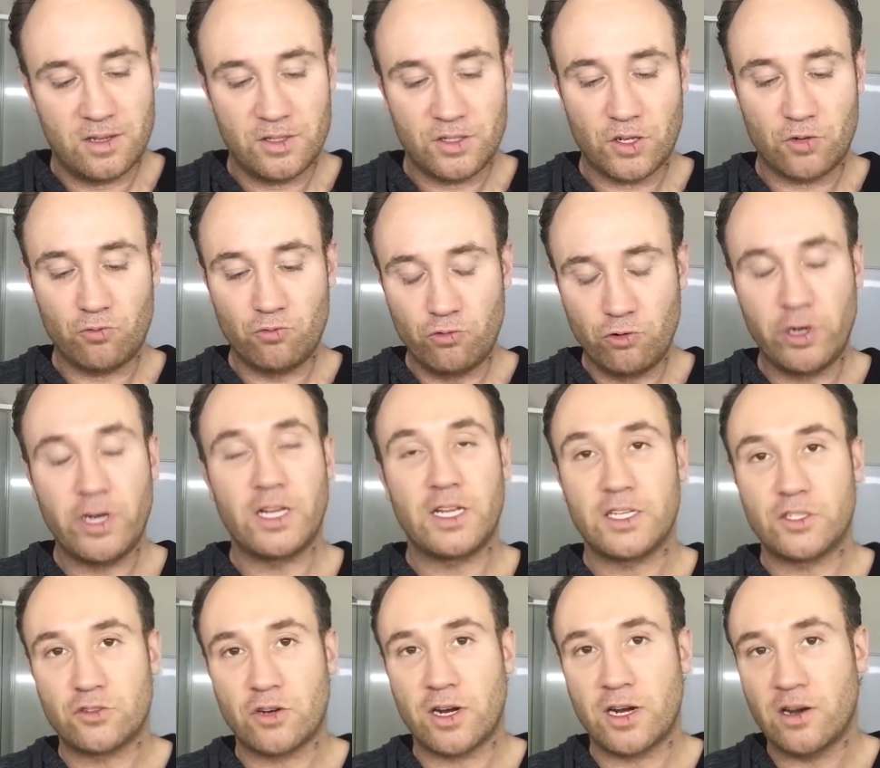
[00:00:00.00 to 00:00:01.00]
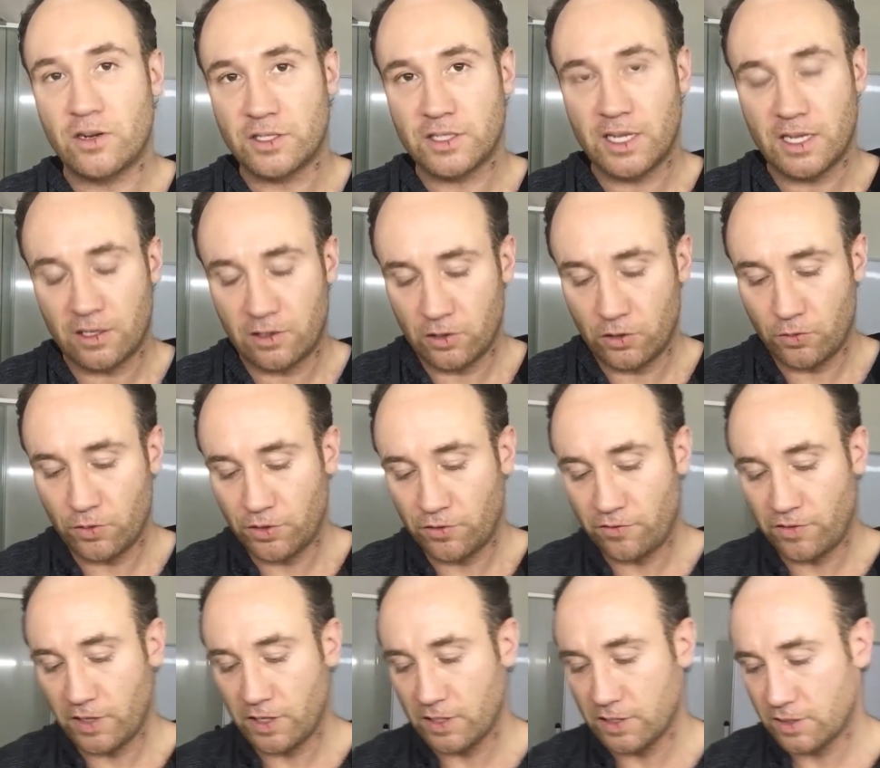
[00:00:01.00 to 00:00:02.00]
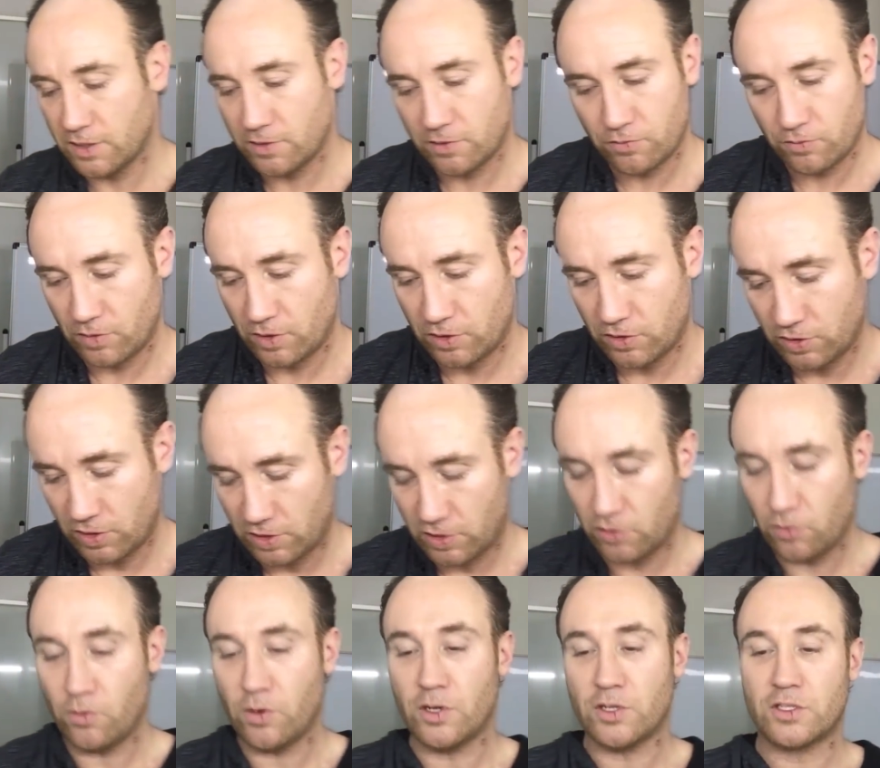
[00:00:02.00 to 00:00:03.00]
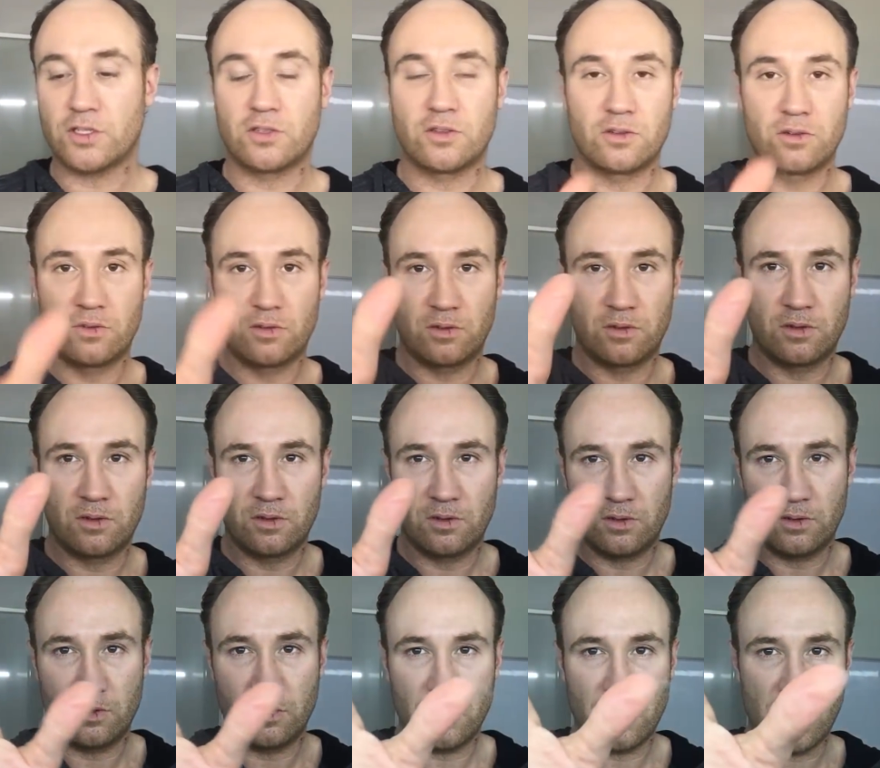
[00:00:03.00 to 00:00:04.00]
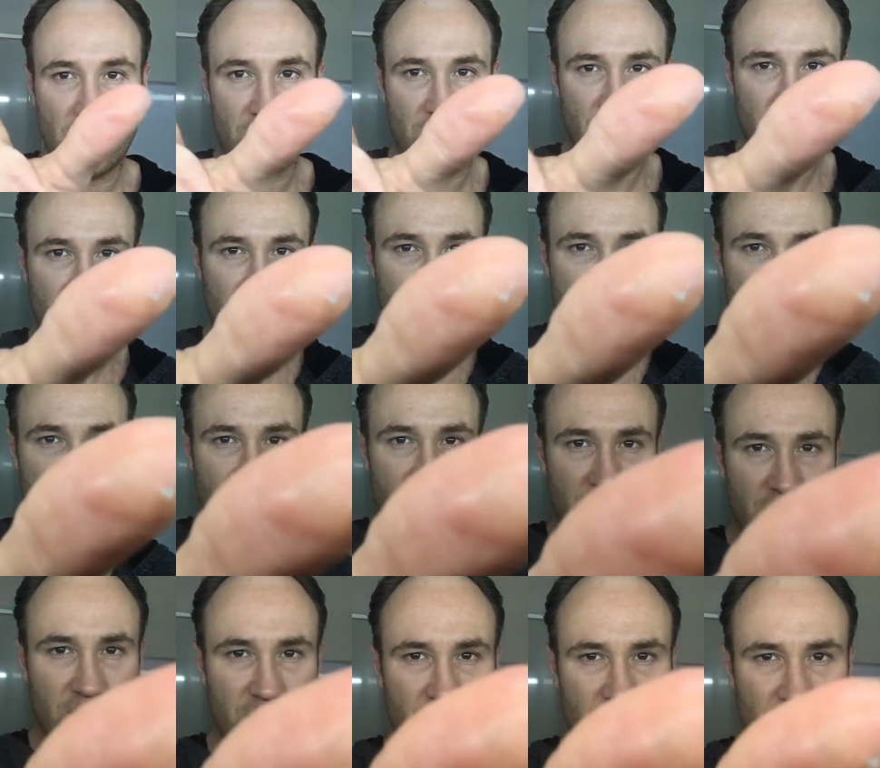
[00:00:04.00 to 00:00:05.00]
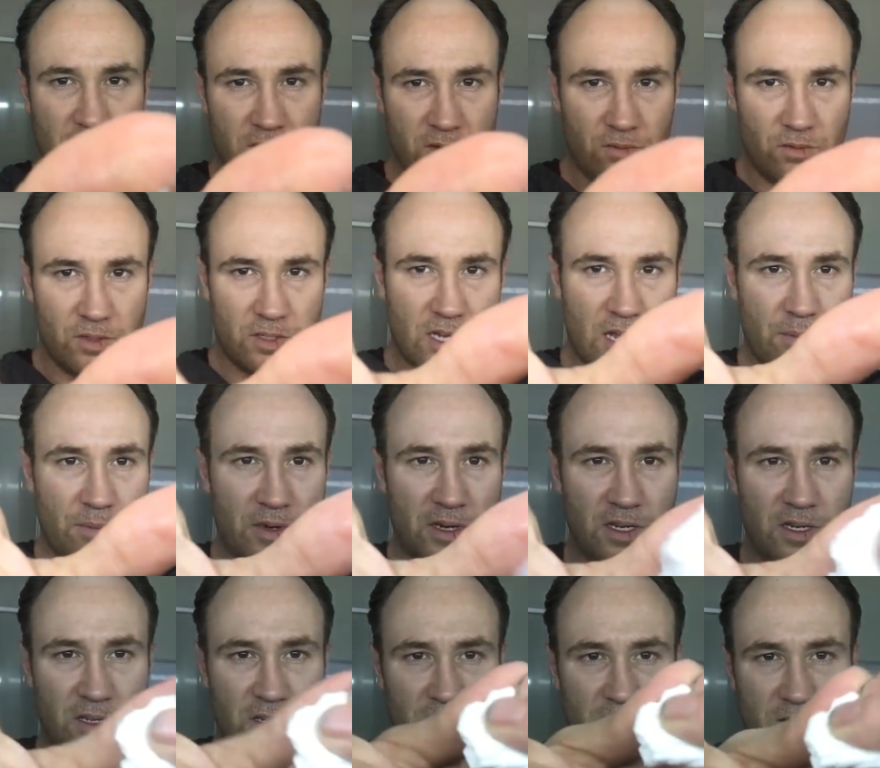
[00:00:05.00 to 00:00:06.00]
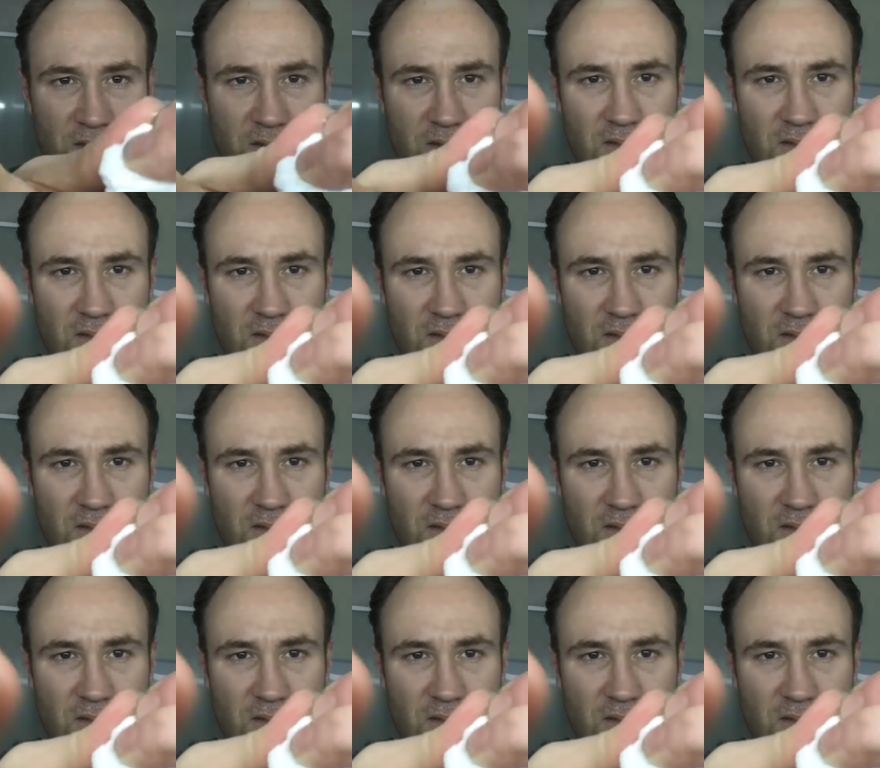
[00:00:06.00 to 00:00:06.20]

So really try not to get glue on your fingers. It's the worst. Look at that. Can you see what's happening here?